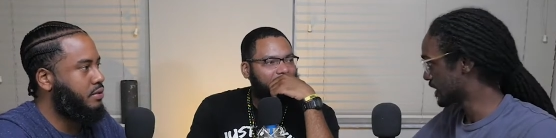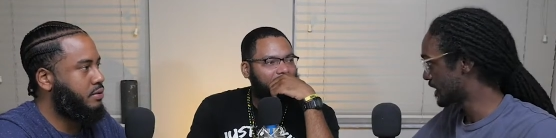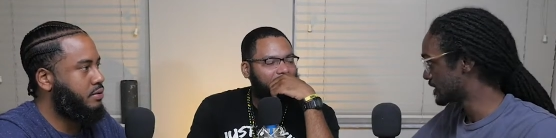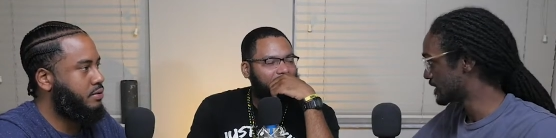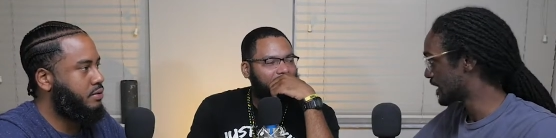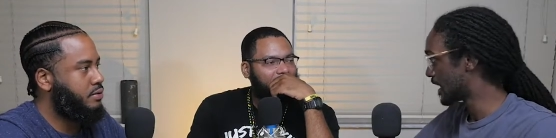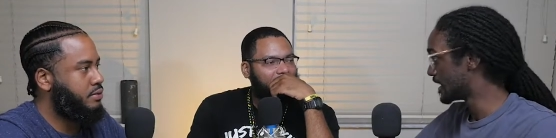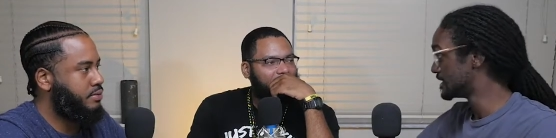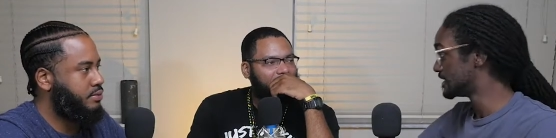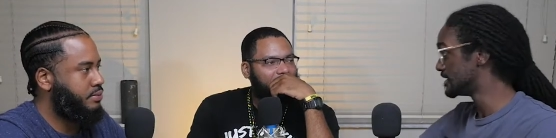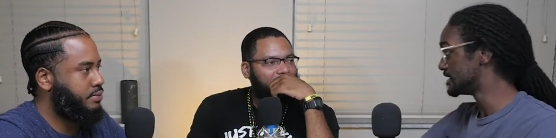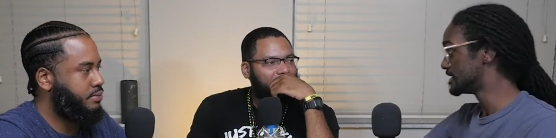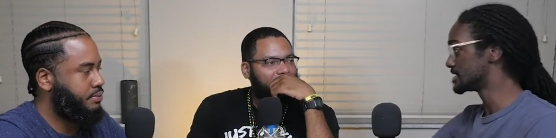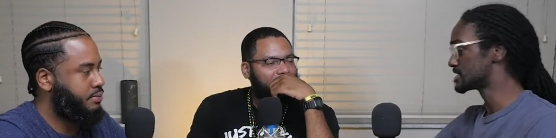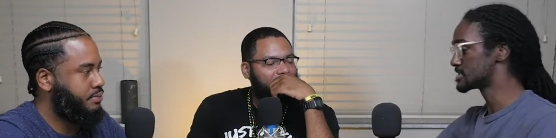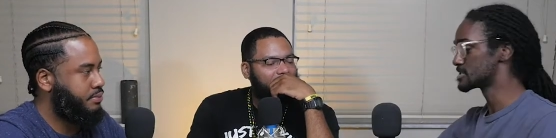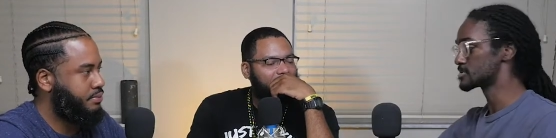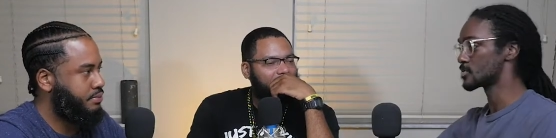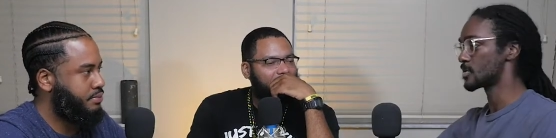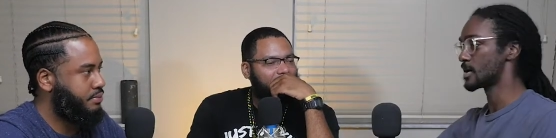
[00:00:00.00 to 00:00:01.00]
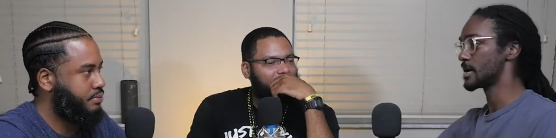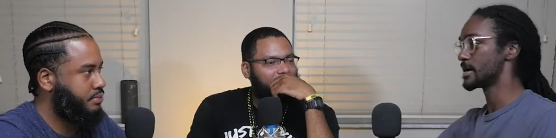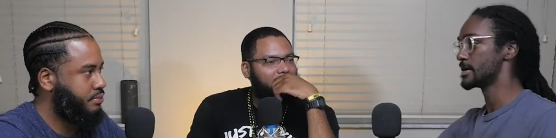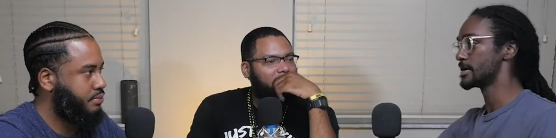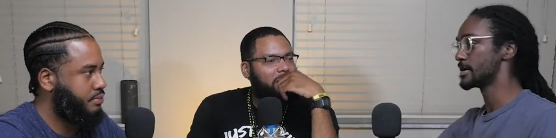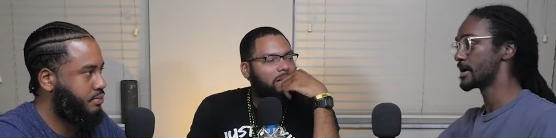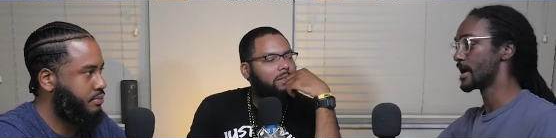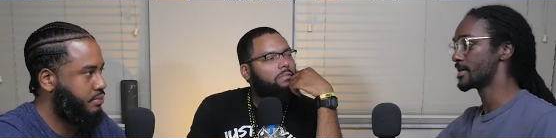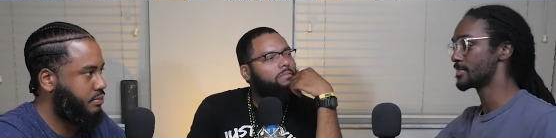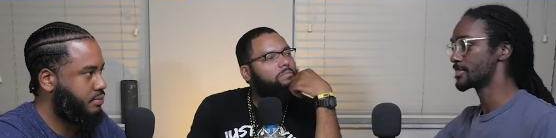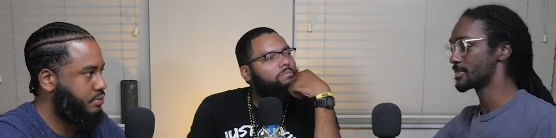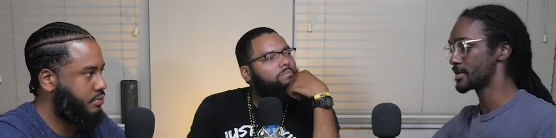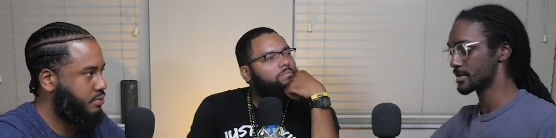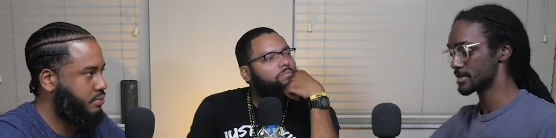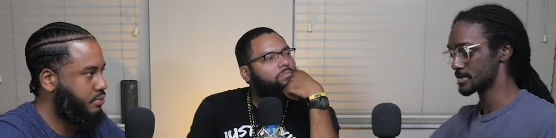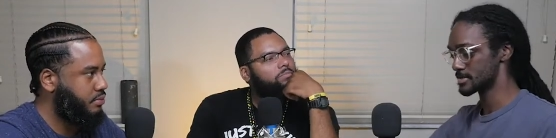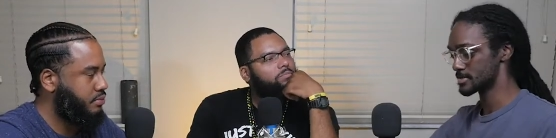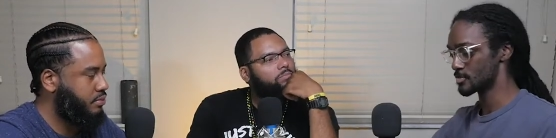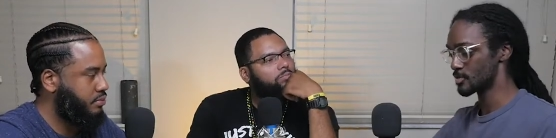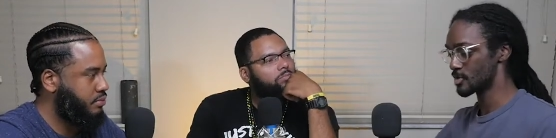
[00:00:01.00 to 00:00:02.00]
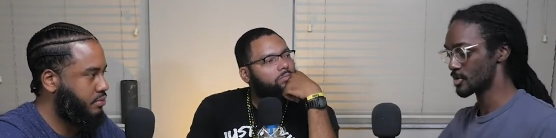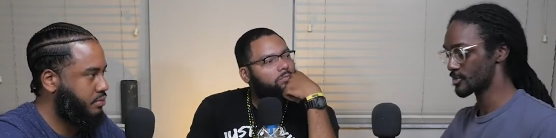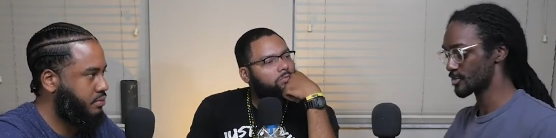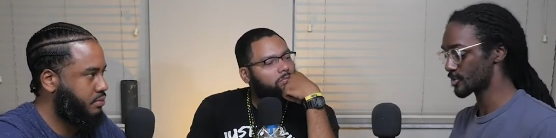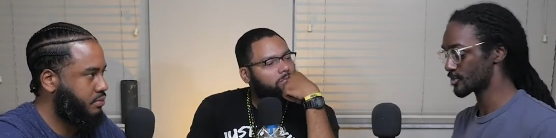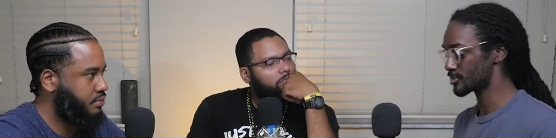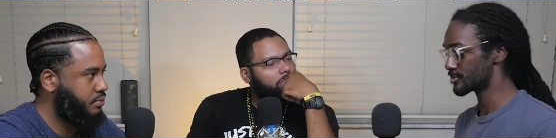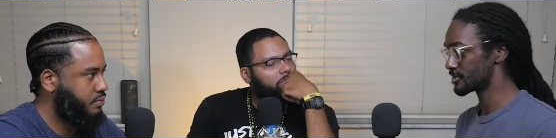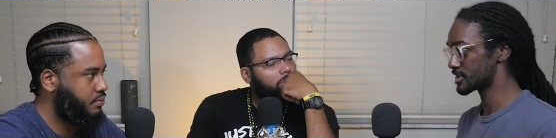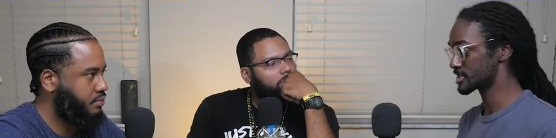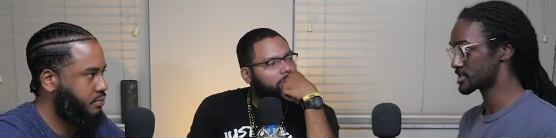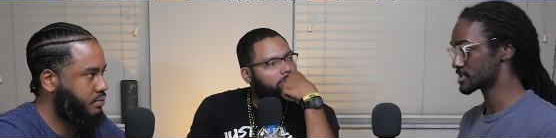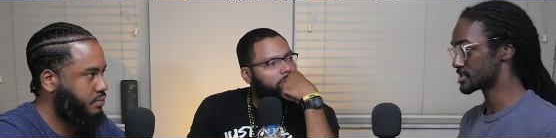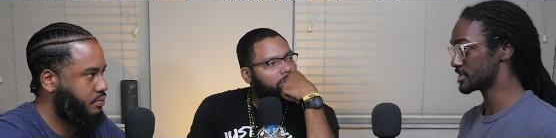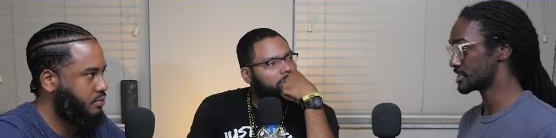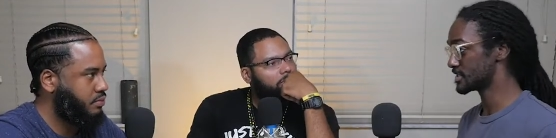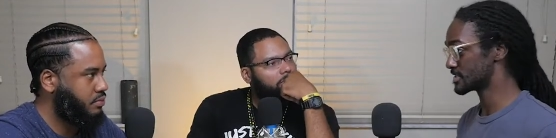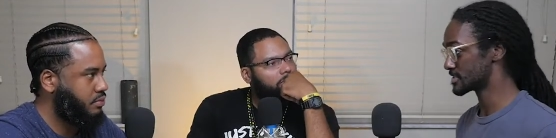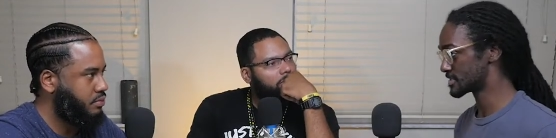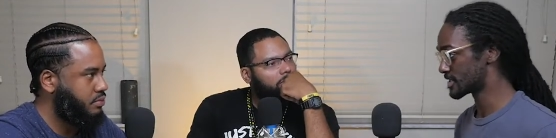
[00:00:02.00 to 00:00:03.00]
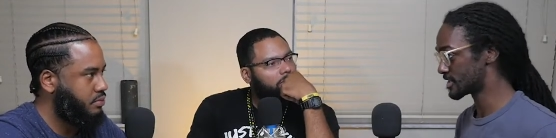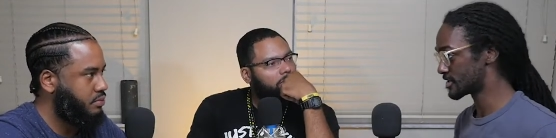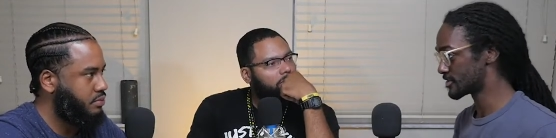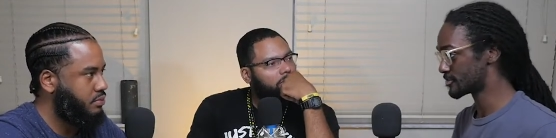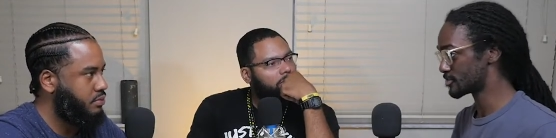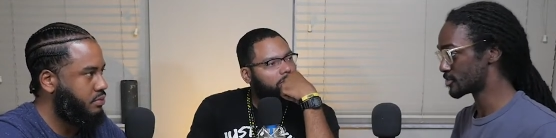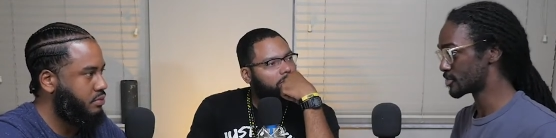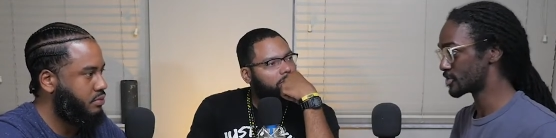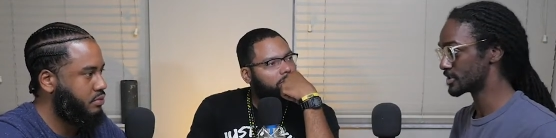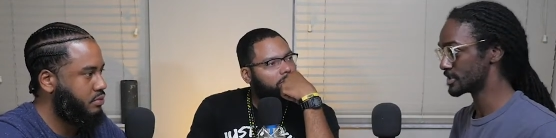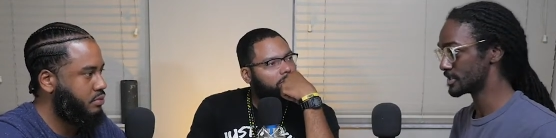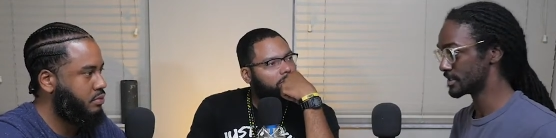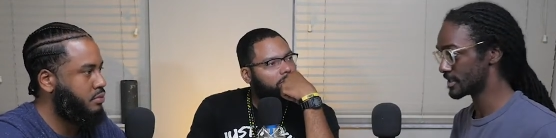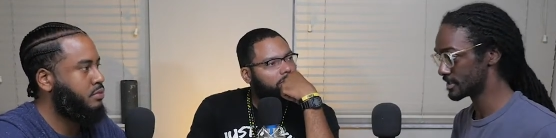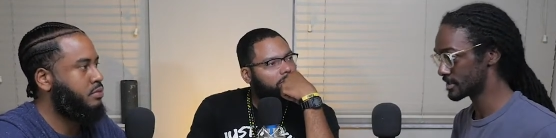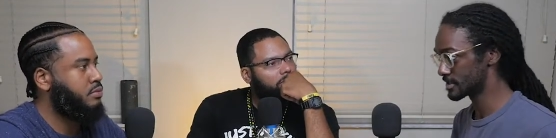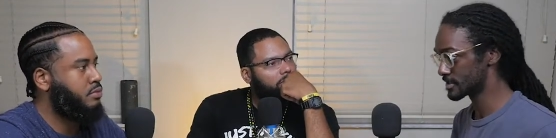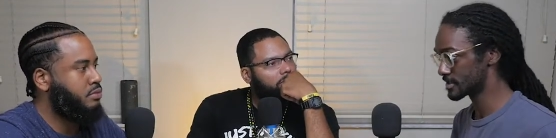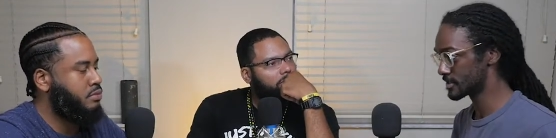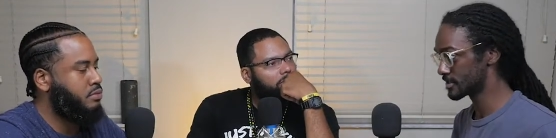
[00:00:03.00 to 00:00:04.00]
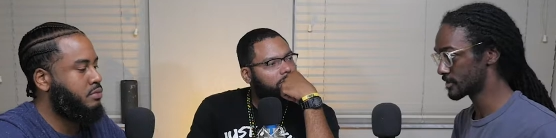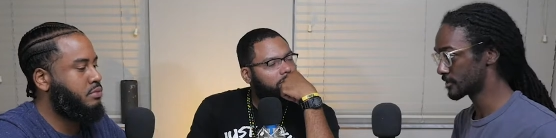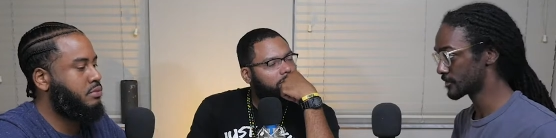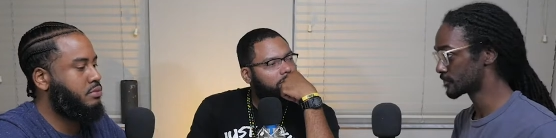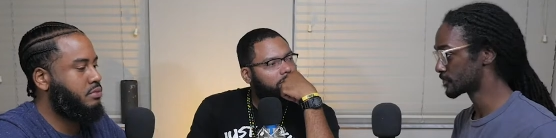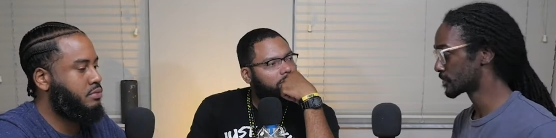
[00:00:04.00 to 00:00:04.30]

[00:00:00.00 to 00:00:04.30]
Speaker 1: Uh-huh. And, and this is why I think it's more of a reflection of yourself more than anything.